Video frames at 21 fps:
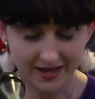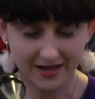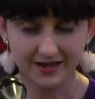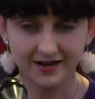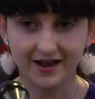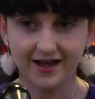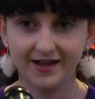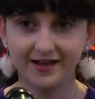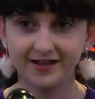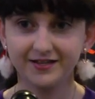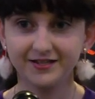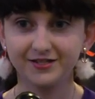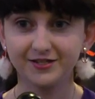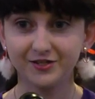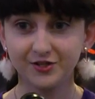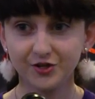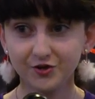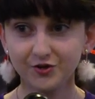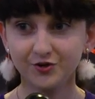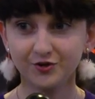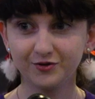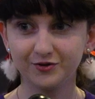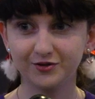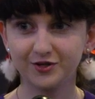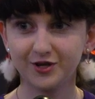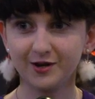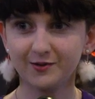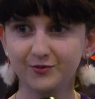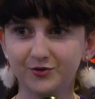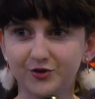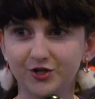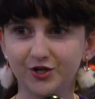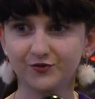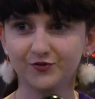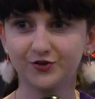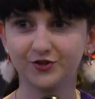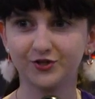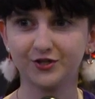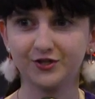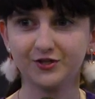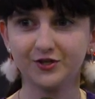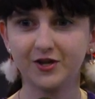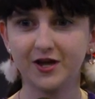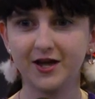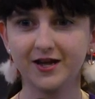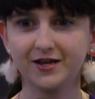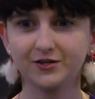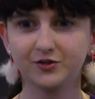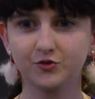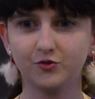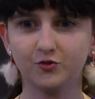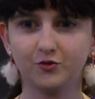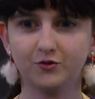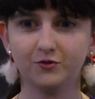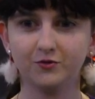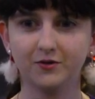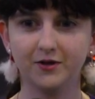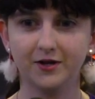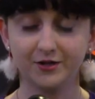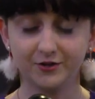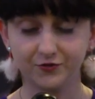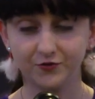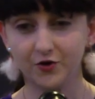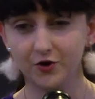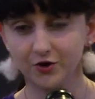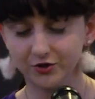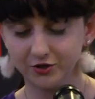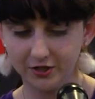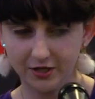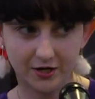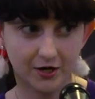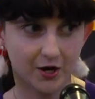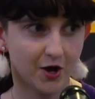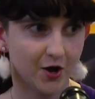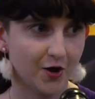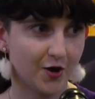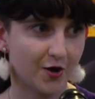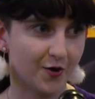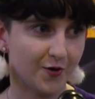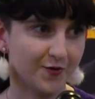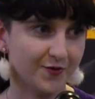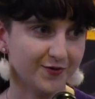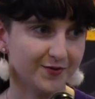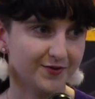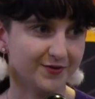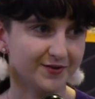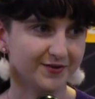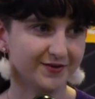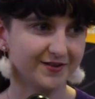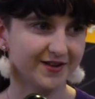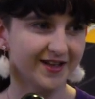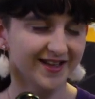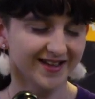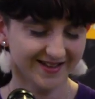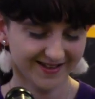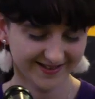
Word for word: and I still go to Thomas Jefferson High School, as far as I know.